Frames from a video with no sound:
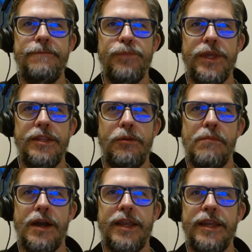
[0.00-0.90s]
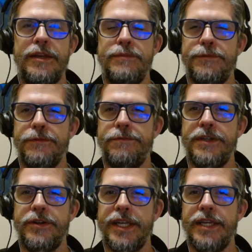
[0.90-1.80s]
and they're mocking him for
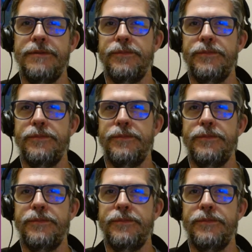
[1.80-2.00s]
fearing it.